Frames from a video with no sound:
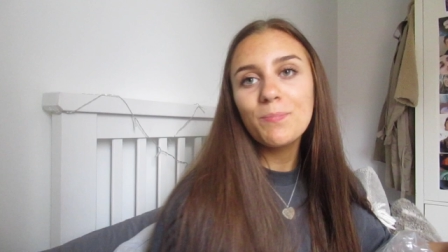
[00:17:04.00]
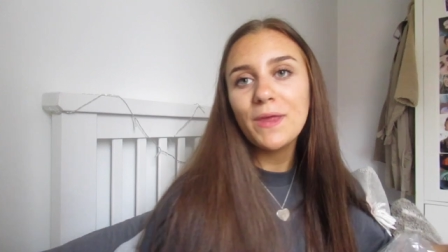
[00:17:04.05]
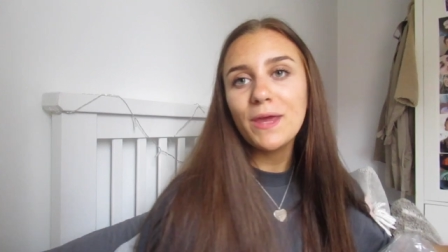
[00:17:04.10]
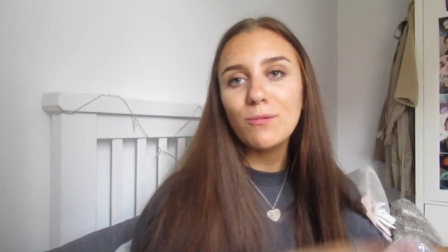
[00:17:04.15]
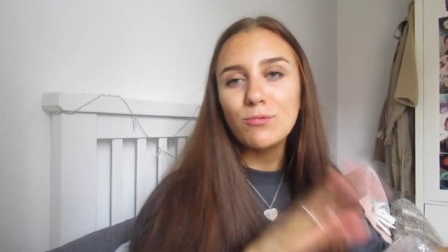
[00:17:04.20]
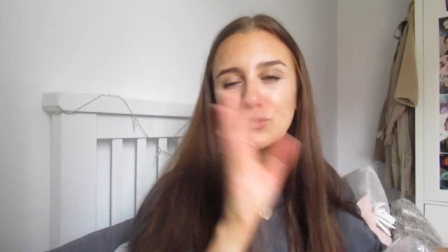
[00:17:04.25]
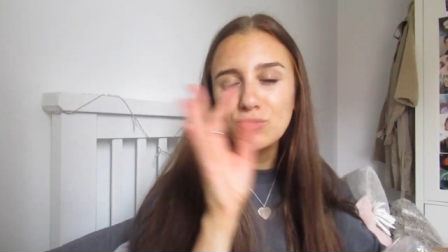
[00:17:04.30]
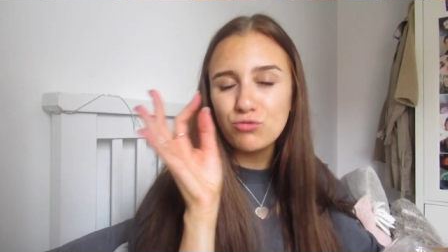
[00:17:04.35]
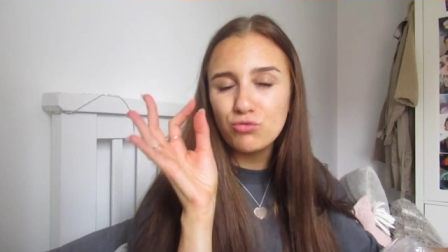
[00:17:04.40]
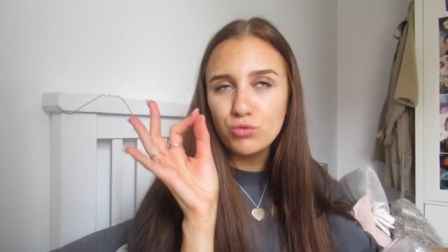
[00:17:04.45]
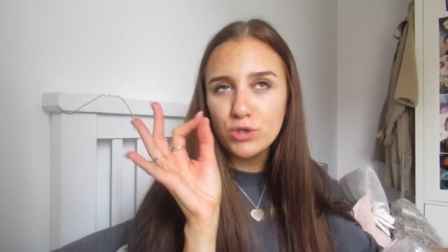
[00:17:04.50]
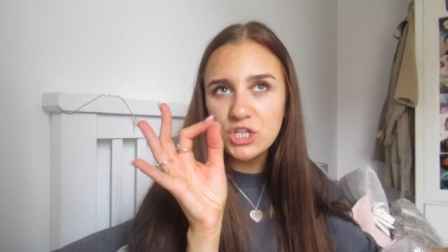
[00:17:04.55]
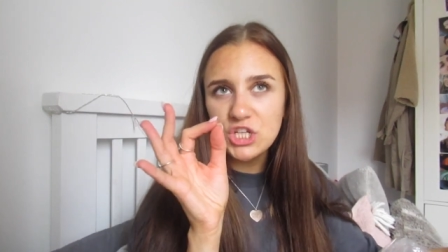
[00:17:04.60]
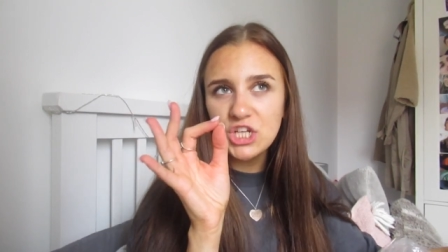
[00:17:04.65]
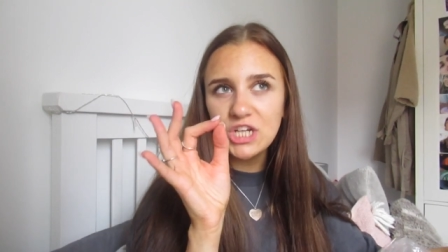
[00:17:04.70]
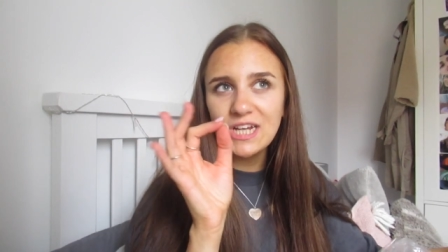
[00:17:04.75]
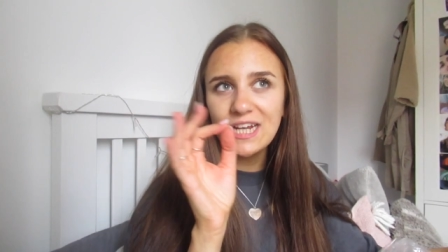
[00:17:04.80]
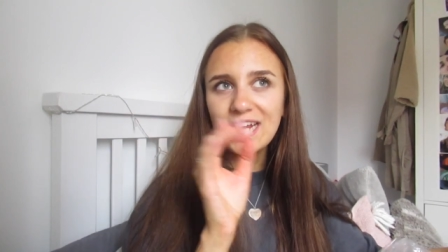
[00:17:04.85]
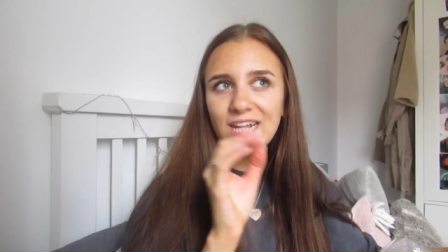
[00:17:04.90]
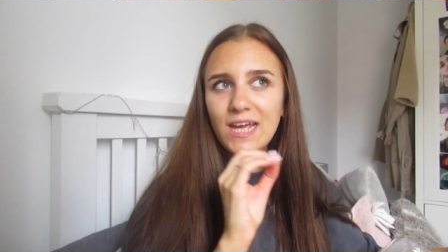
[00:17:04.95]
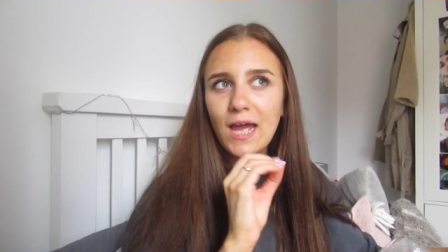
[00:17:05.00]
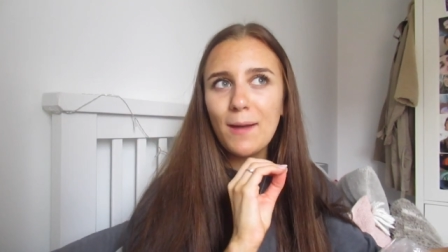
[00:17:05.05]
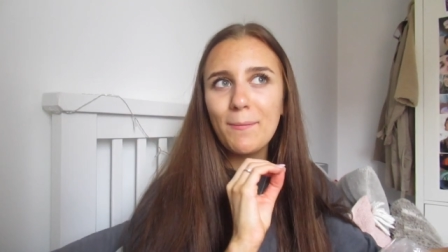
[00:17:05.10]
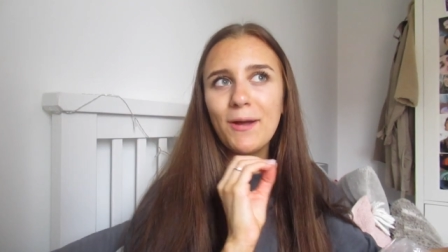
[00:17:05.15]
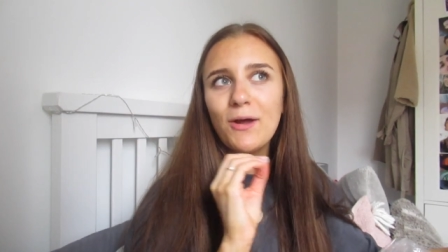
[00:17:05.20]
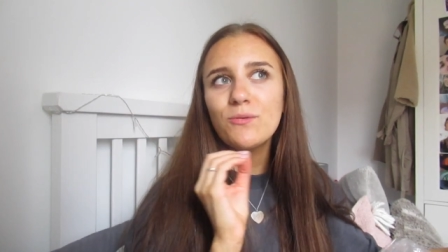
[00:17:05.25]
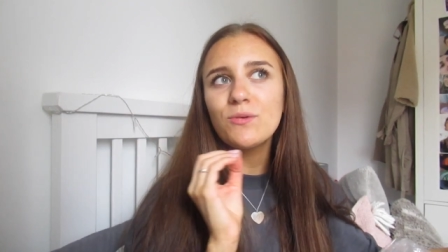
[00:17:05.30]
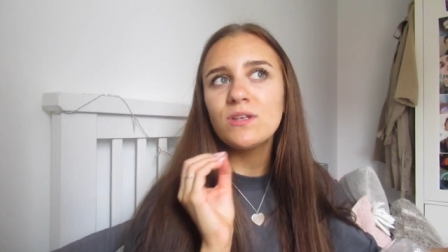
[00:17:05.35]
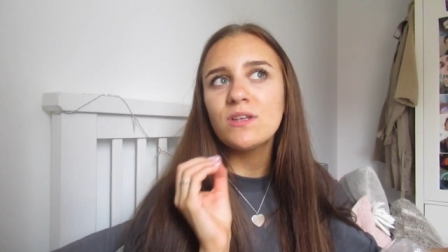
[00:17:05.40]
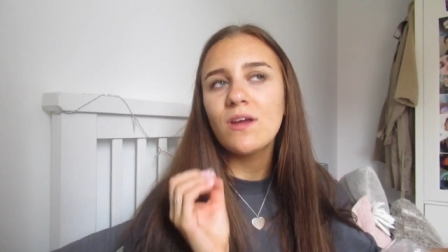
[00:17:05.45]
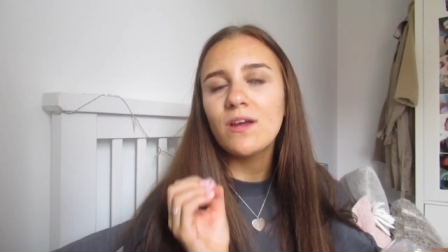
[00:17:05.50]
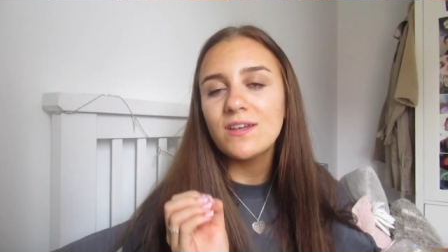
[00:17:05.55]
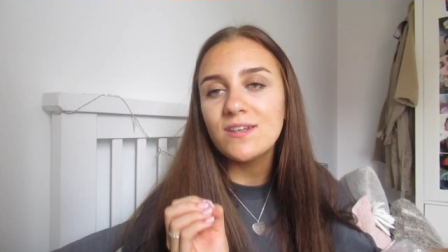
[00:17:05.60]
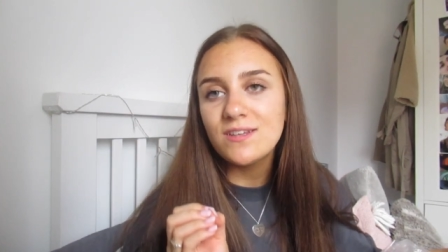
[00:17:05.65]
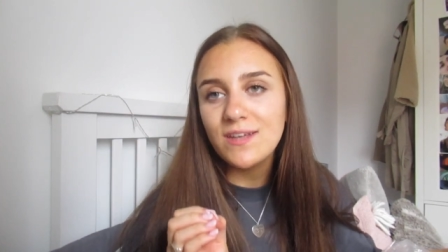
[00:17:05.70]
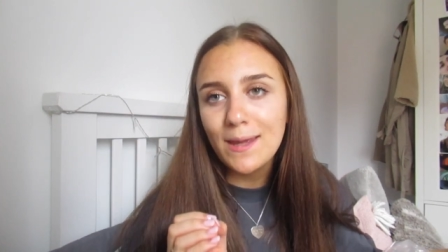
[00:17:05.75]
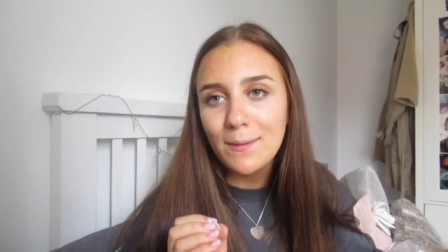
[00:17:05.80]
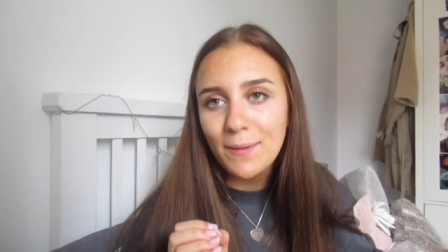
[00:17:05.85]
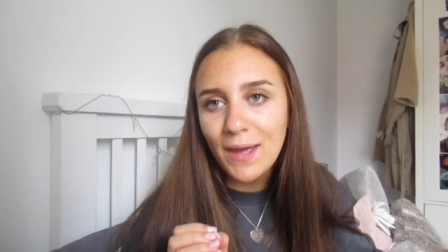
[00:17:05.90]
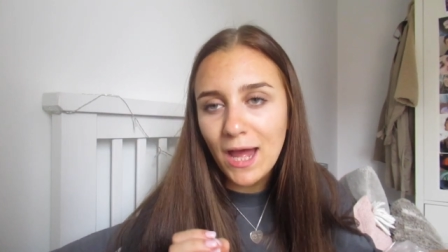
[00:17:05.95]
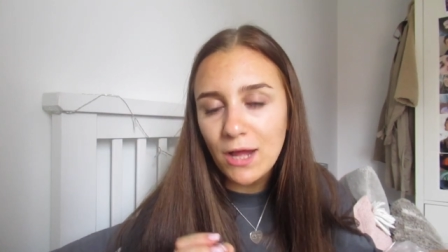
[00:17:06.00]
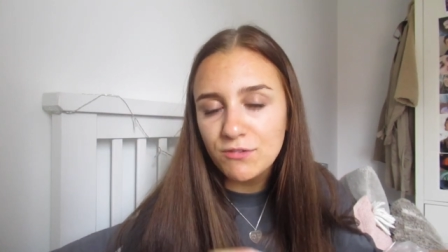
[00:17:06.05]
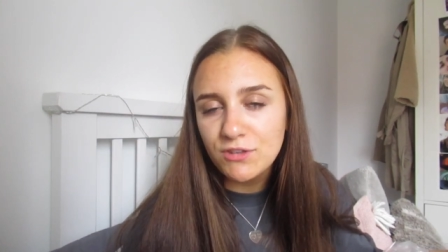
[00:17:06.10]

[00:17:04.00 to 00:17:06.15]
It was originally about £98. I